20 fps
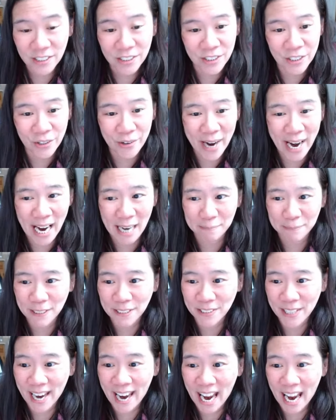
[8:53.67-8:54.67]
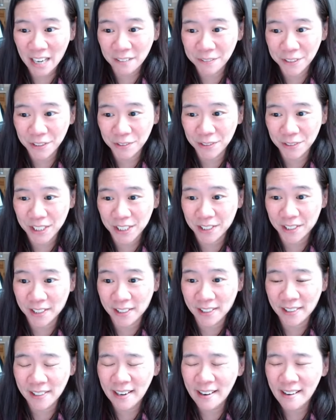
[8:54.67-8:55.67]
so happy to have you
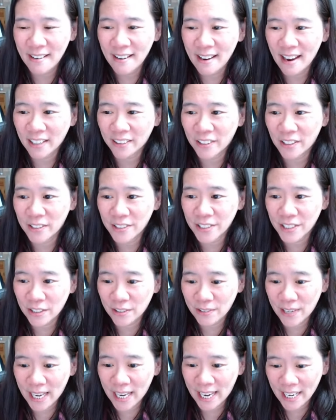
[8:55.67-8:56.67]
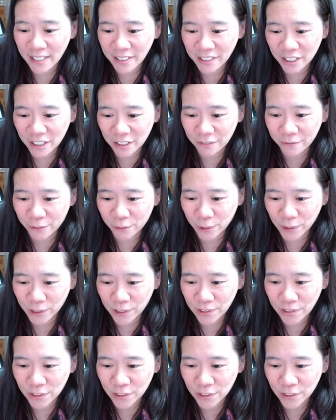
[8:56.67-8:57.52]
here, and also Anna for the